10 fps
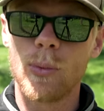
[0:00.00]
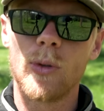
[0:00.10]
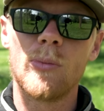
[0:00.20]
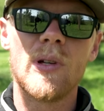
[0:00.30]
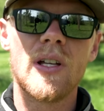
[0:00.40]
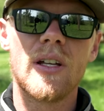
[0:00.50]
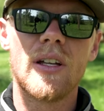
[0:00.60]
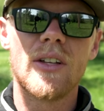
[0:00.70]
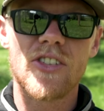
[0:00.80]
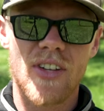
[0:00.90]
would be
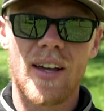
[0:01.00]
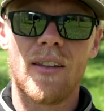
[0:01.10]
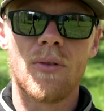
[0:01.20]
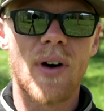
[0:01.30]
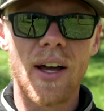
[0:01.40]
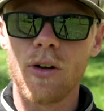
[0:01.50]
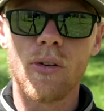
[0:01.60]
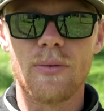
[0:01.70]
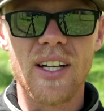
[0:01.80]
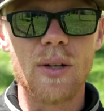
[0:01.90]
inside the
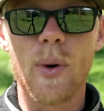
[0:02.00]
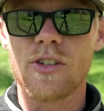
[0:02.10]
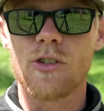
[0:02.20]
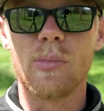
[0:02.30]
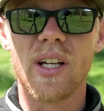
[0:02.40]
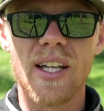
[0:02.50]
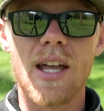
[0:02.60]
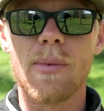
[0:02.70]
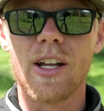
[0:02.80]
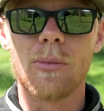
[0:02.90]
vitals of any Western big
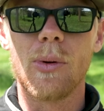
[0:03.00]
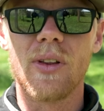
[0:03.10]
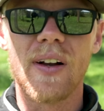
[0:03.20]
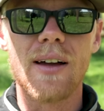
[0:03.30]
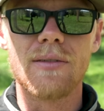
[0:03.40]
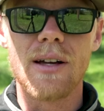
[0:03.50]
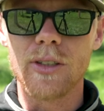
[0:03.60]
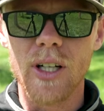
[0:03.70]
game animal that I've ever